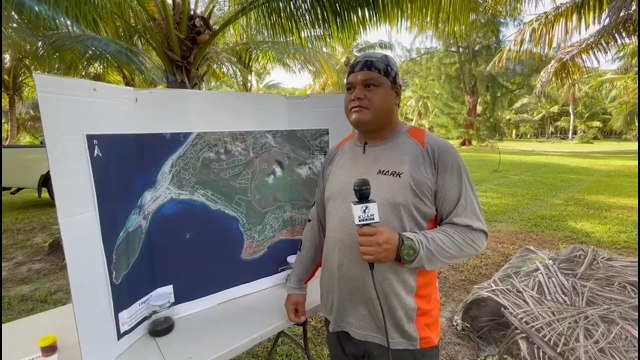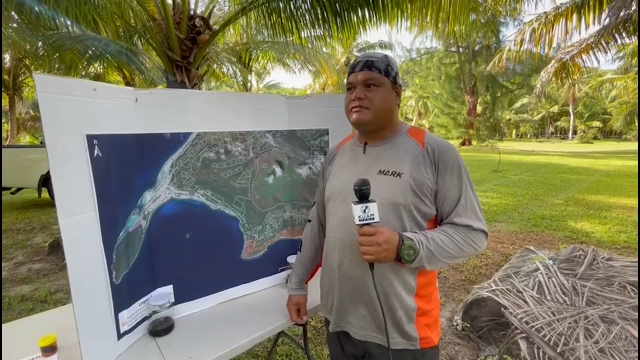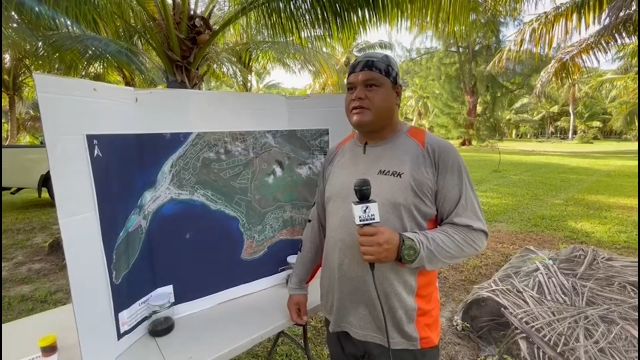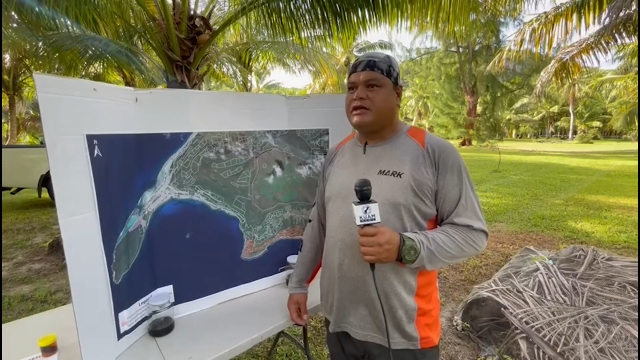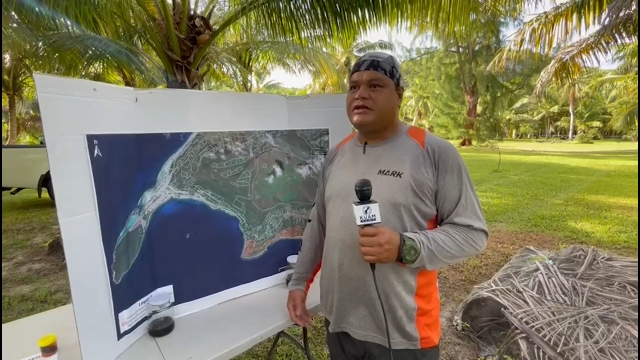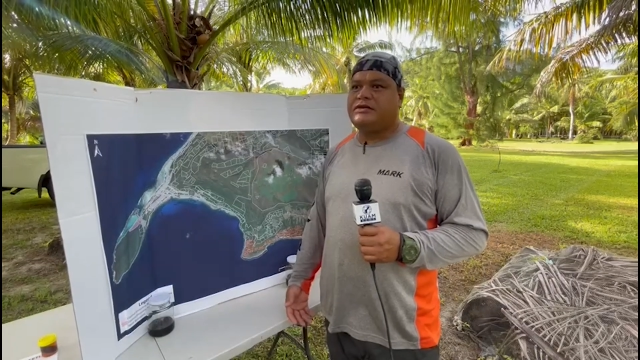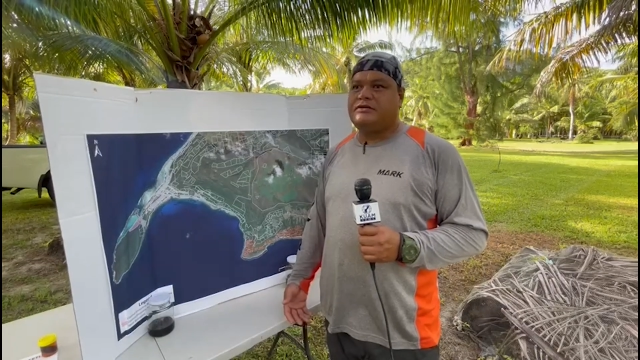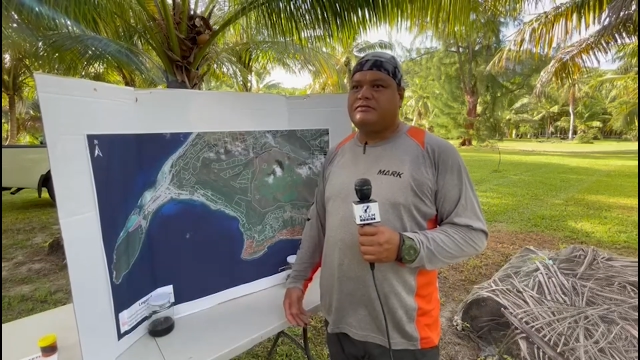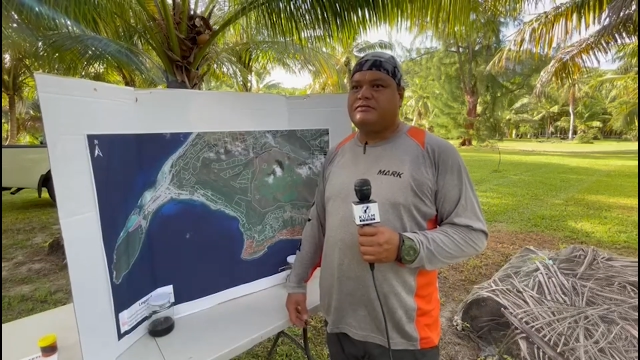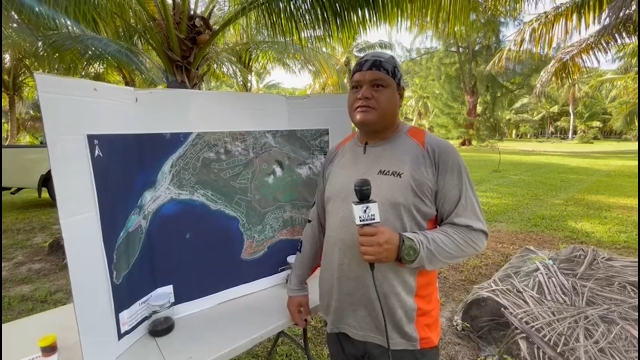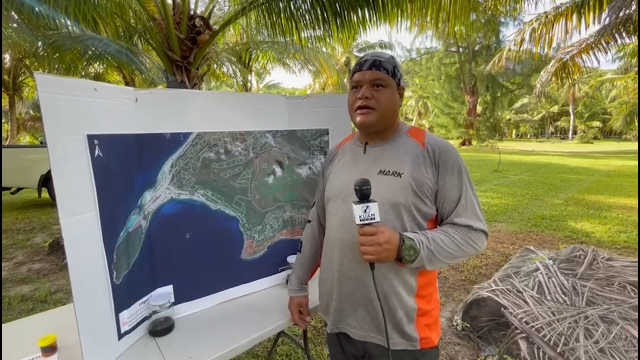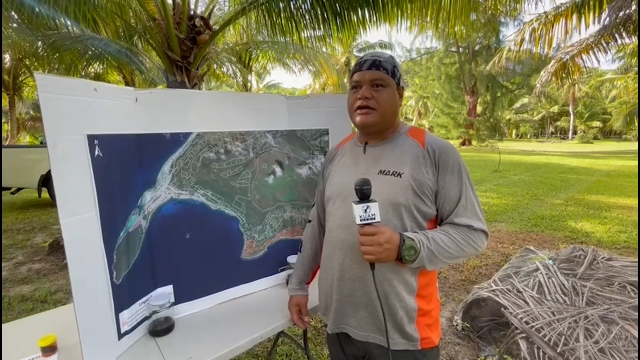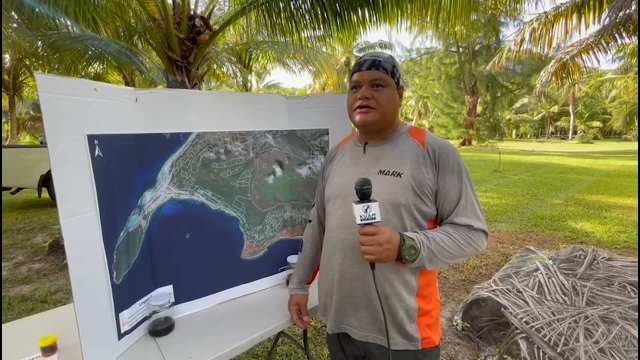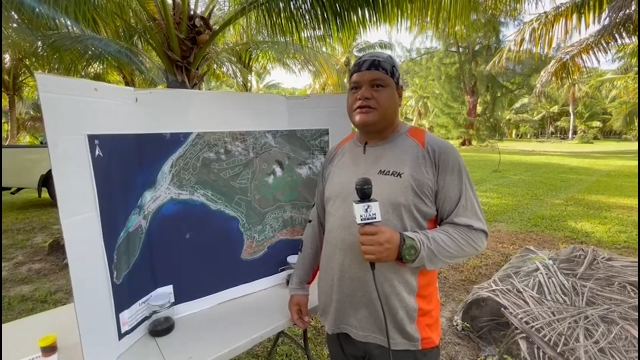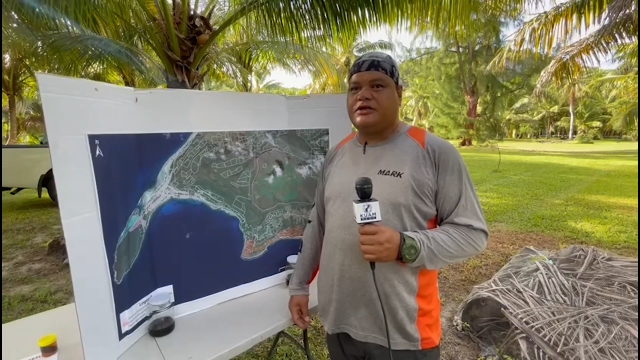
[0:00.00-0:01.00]
I
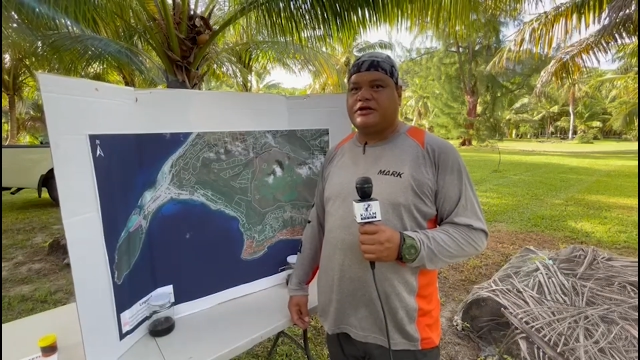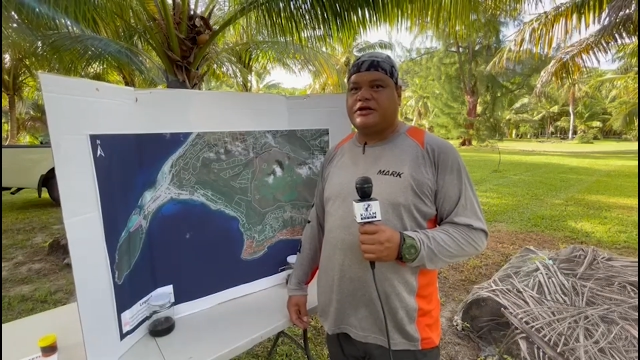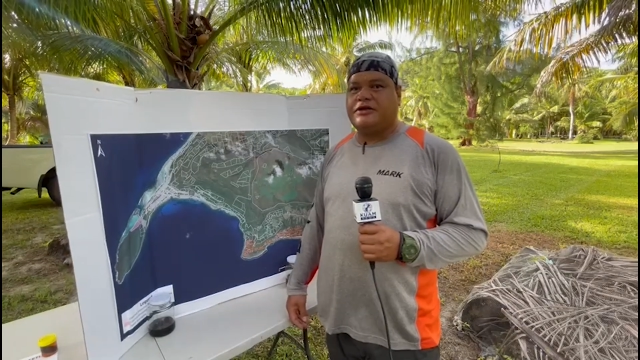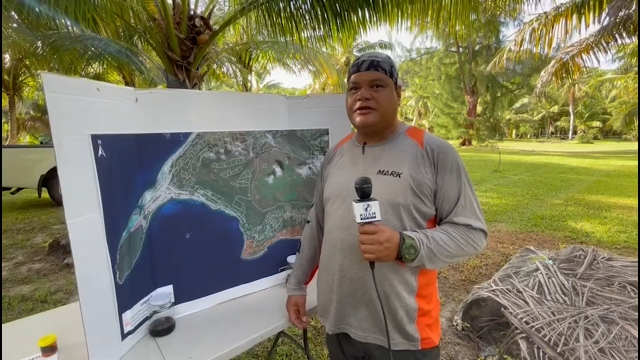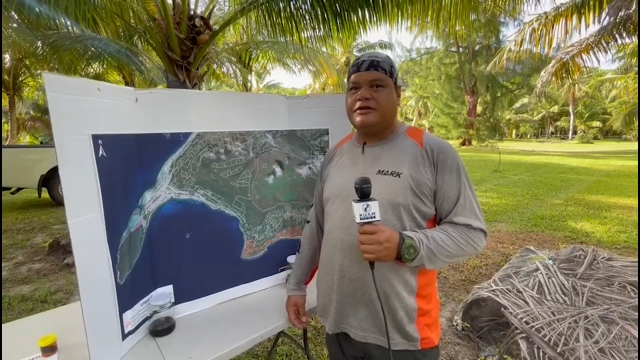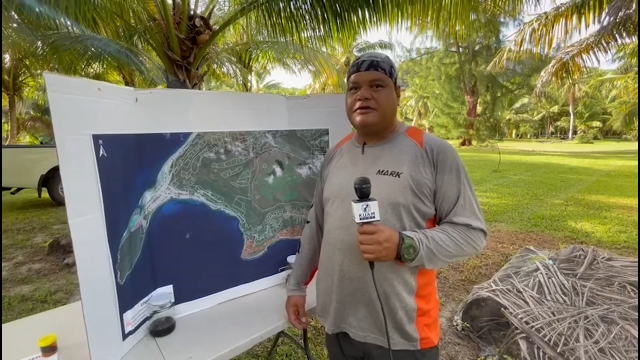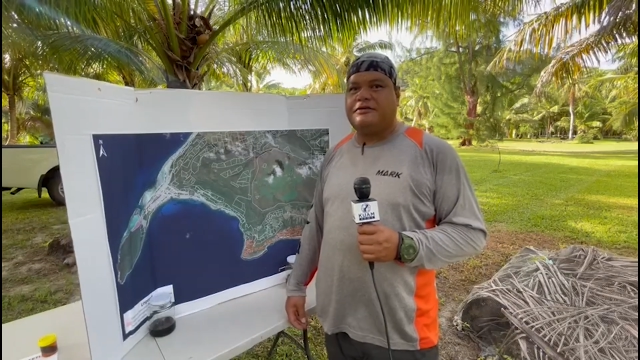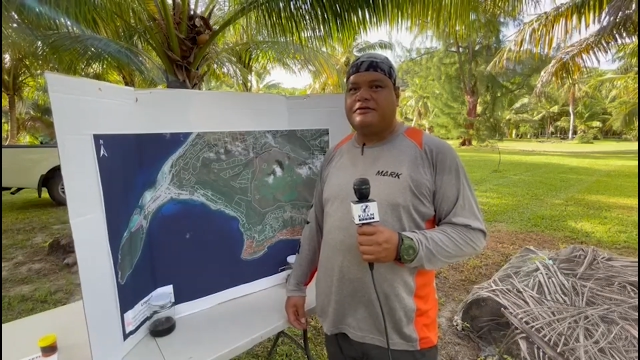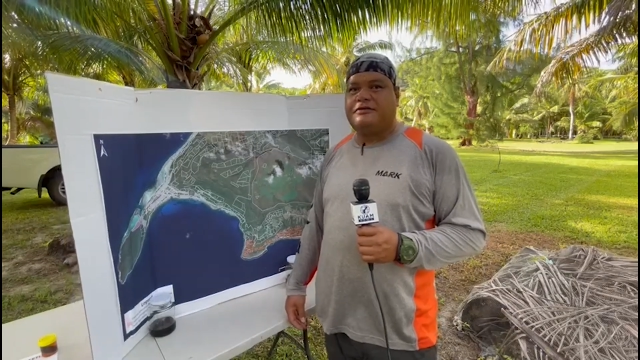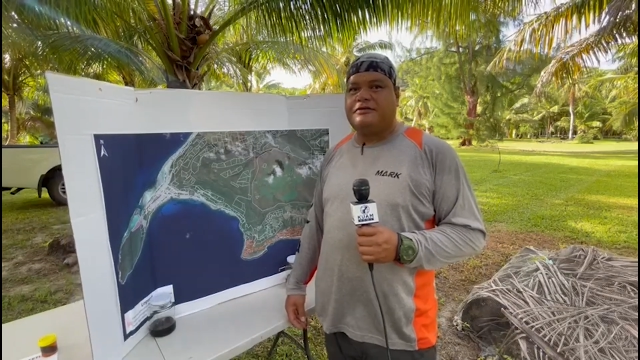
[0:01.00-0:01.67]
I stuck in there.